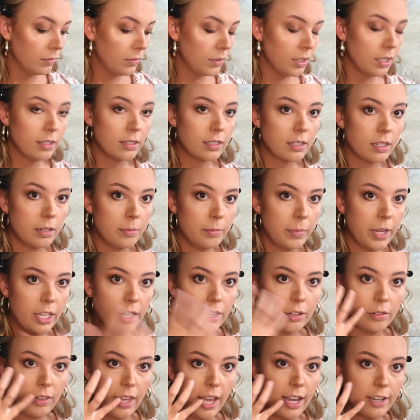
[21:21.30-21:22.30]
It's gonna make
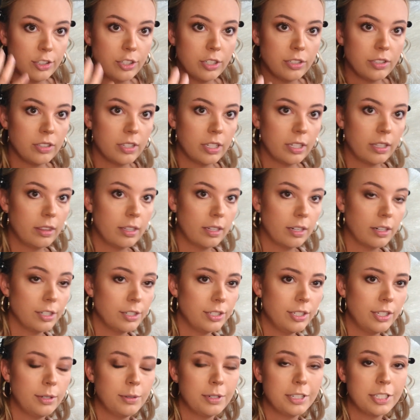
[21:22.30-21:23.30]
your lashes look thicker
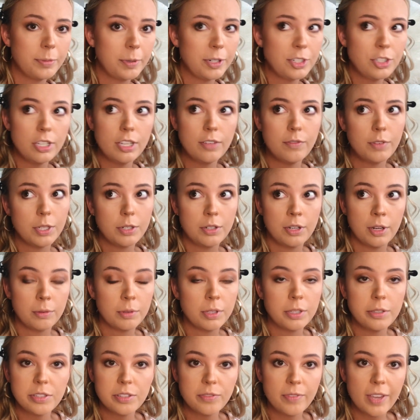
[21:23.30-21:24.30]
too, especially if you don't
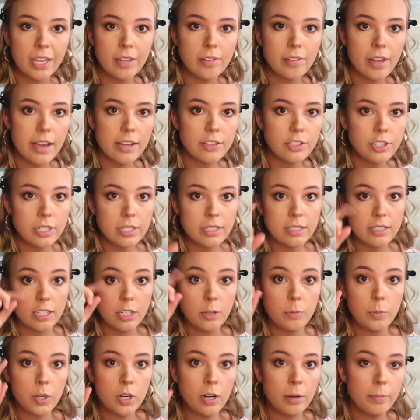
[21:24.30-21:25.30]
use fake lashes and you
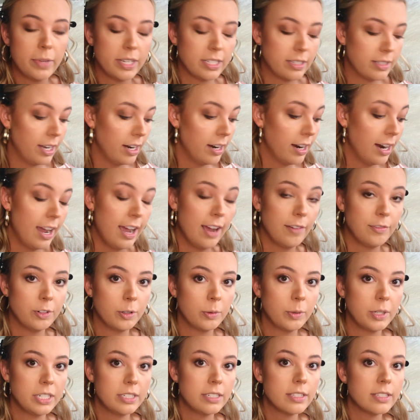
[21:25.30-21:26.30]
put on mascara
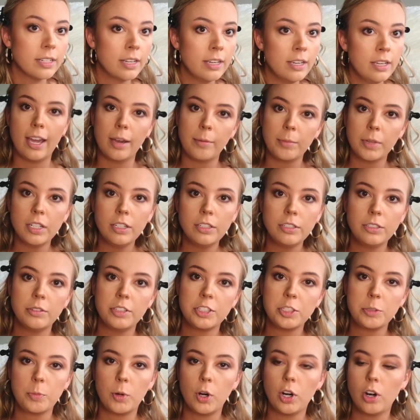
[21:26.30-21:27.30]
afterwards. I'm gonna do
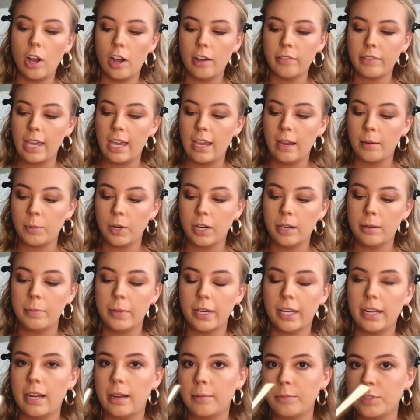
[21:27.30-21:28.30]
this part off camera,
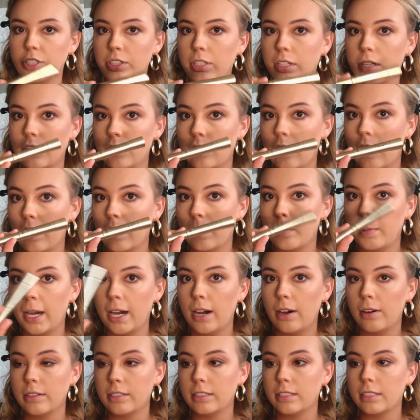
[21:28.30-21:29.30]
but I'm just gonna talk
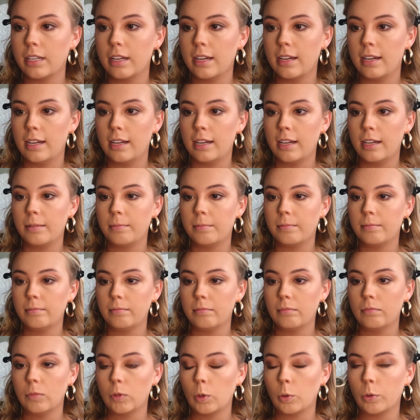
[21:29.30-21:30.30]
about
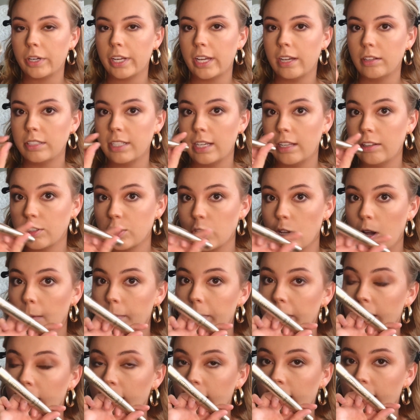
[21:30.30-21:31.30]
L'Oreal
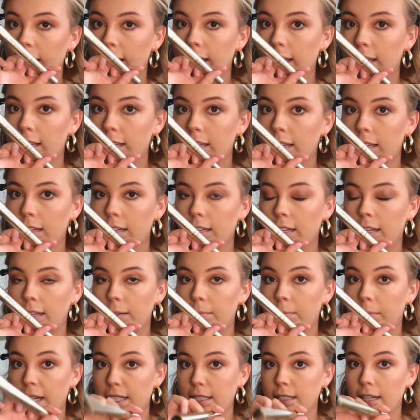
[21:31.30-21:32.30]
Telescopic
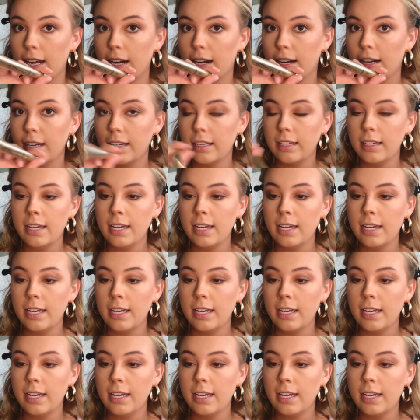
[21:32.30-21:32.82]
mascara.